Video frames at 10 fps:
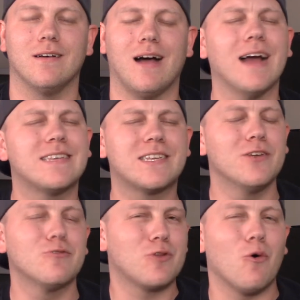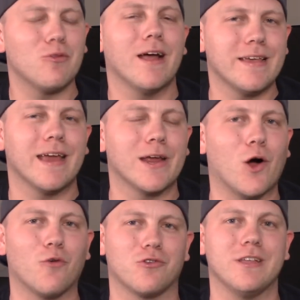I still don't like getting
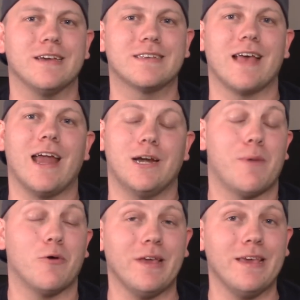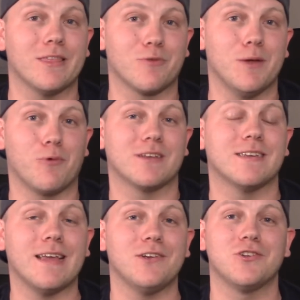overly excited about E3
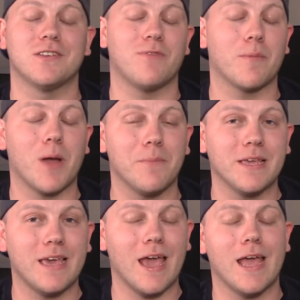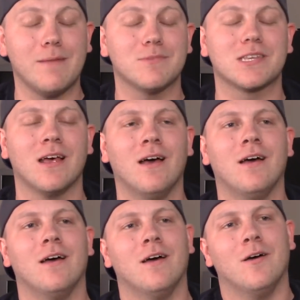presentations of upcoming games,
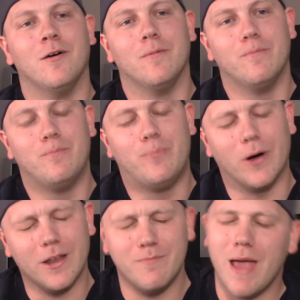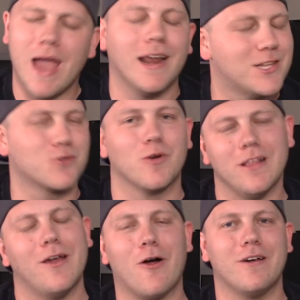but man, it's
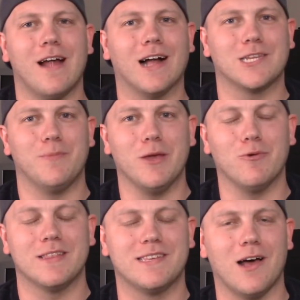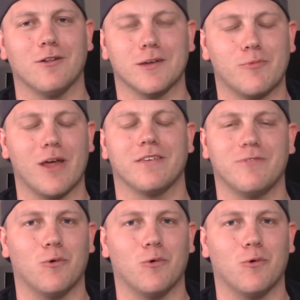really hard not to be with Zelda Breath of the